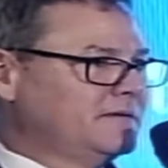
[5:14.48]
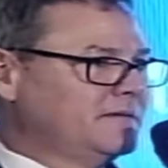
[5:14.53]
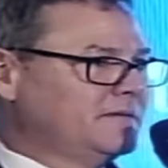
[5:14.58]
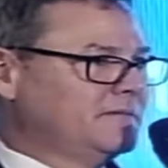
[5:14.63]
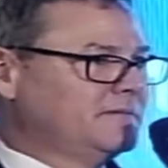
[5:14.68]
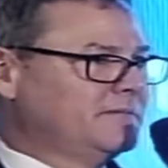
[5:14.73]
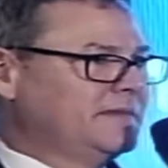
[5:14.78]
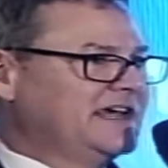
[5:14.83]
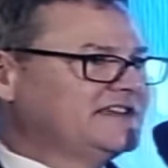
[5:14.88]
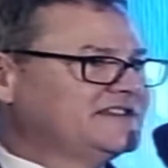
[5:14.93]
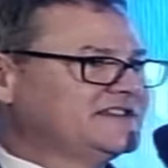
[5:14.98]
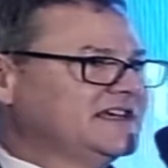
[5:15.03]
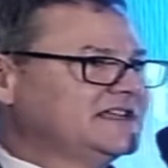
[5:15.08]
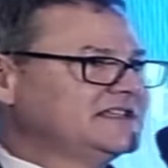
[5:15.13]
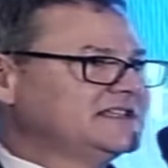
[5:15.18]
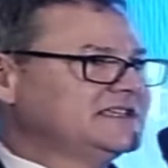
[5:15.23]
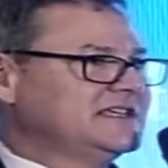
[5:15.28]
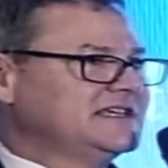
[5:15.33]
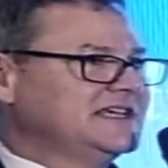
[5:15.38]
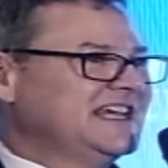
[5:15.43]

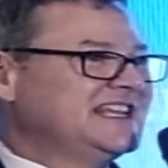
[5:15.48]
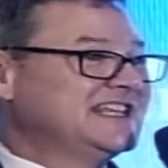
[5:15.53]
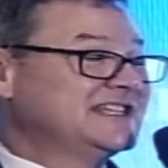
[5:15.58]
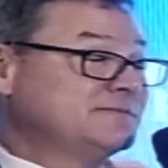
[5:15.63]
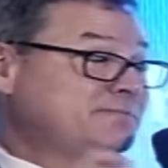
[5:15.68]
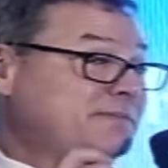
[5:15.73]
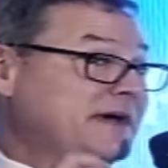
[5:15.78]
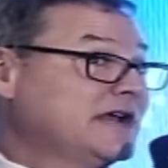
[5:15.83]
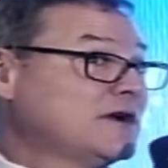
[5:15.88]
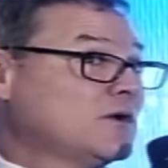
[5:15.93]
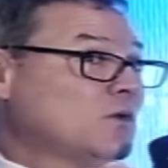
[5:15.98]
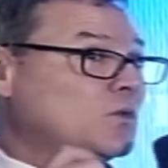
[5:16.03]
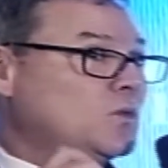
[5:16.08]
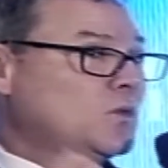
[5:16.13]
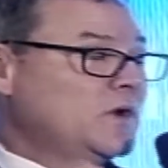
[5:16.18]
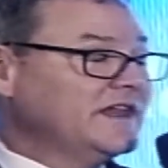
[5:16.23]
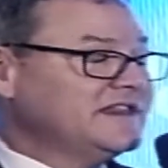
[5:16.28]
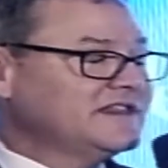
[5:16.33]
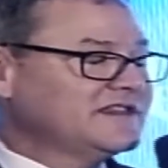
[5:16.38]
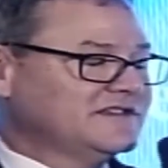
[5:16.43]
it is better
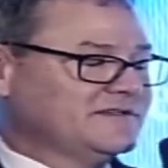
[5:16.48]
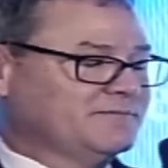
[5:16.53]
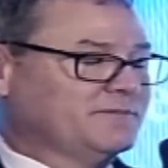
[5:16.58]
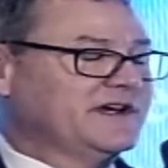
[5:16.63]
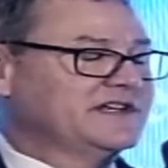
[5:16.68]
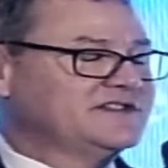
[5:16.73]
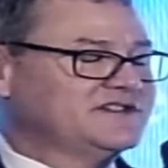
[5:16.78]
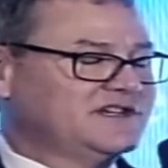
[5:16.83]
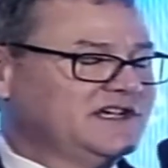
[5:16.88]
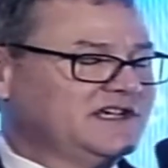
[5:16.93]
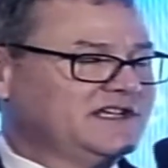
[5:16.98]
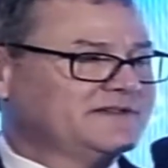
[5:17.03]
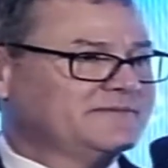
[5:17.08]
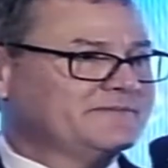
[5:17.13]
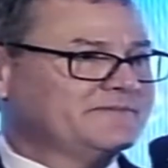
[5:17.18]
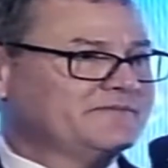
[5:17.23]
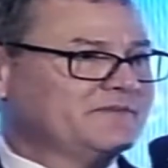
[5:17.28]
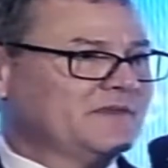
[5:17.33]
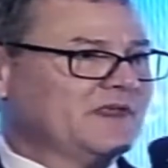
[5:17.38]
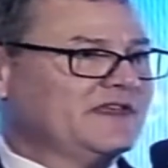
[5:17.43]
with the spreadsheet
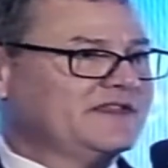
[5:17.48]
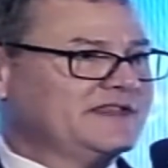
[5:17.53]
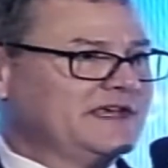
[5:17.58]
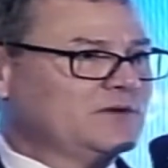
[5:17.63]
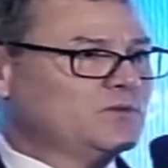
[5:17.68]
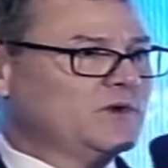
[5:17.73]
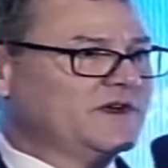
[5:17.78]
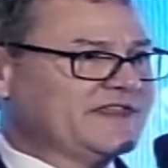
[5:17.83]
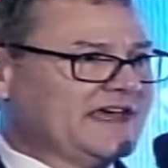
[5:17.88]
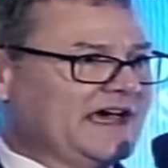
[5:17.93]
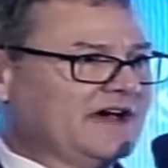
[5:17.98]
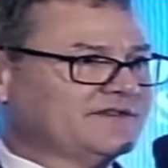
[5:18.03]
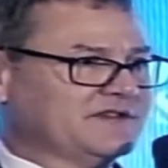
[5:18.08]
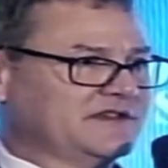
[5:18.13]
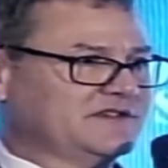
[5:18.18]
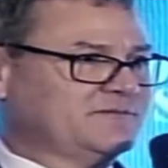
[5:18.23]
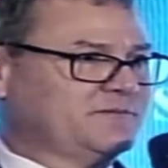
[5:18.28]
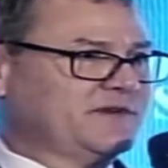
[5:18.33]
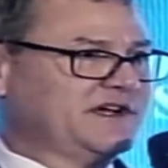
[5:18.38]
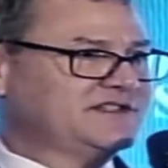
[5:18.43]
than without the
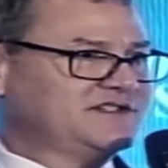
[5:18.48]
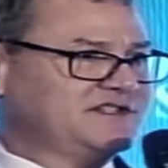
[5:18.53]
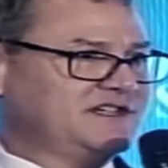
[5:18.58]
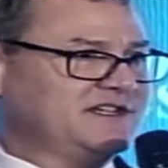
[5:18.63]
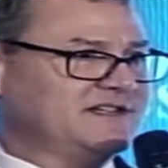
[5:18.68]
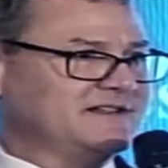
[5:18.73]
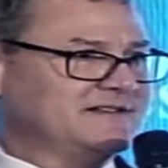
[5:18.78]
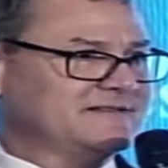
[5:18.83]
spreadsheet.